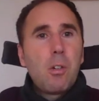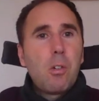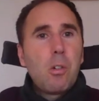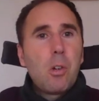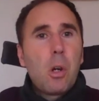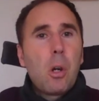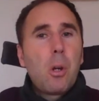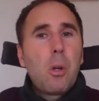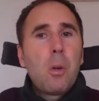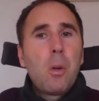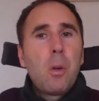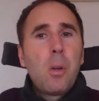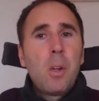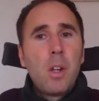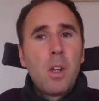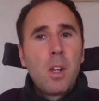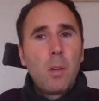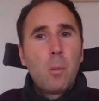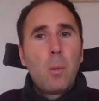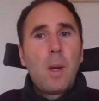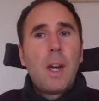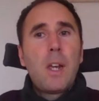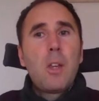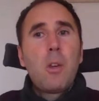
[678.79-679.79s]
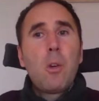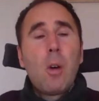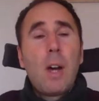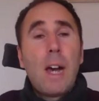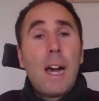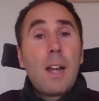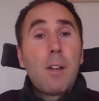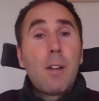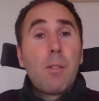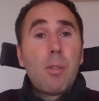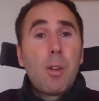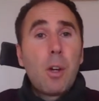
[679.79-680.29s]
show where your
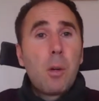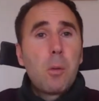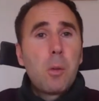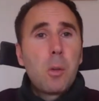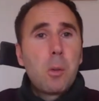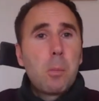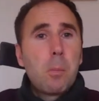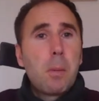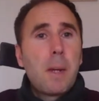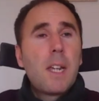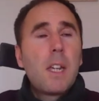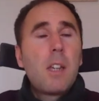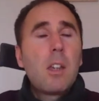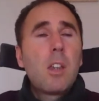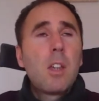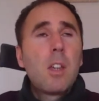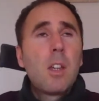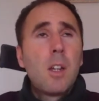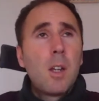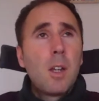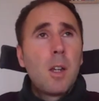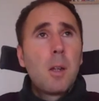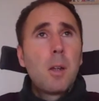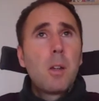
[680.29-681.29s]
advert was placed.